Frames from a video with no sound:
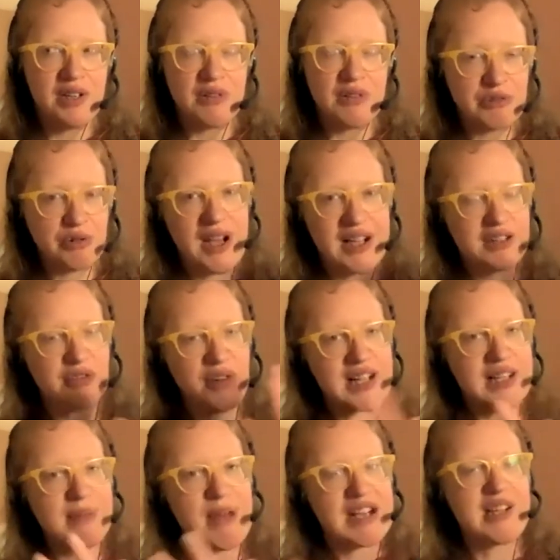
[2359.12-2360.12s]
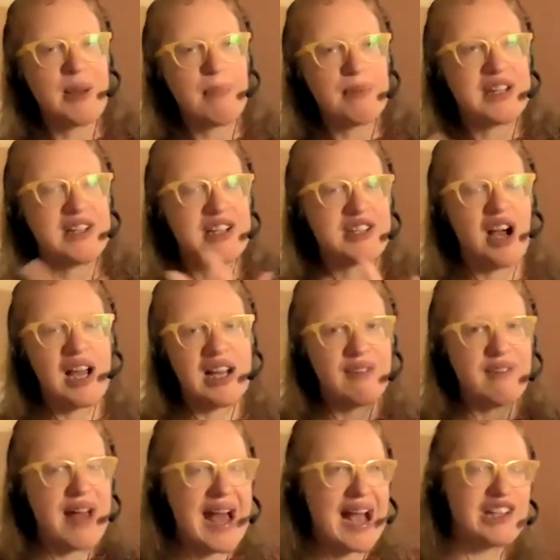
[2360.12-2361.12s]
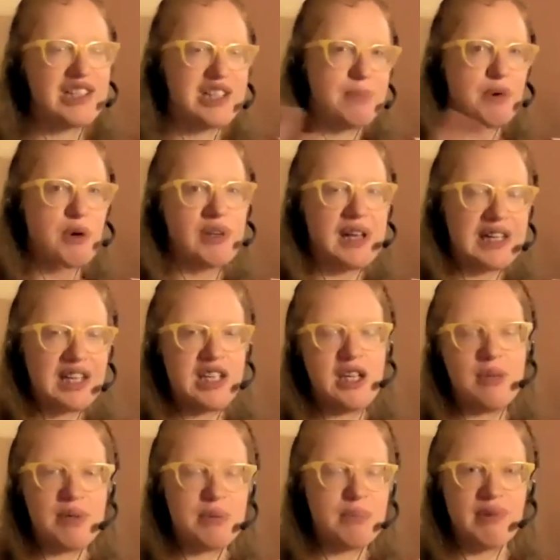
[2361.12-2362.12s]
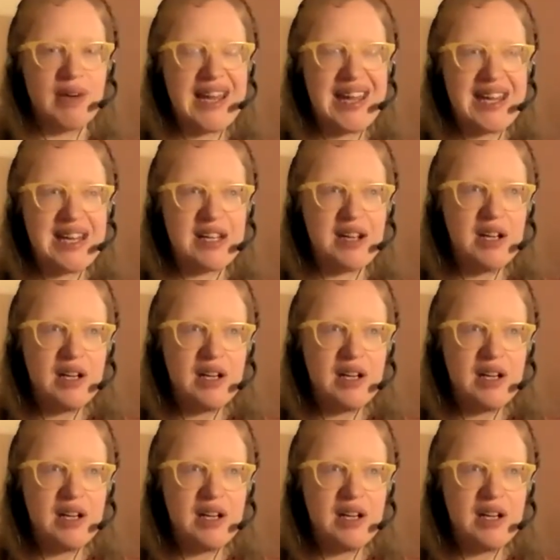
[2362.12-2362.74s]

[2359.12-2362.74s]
try to make something that's kind of actually more like a human brain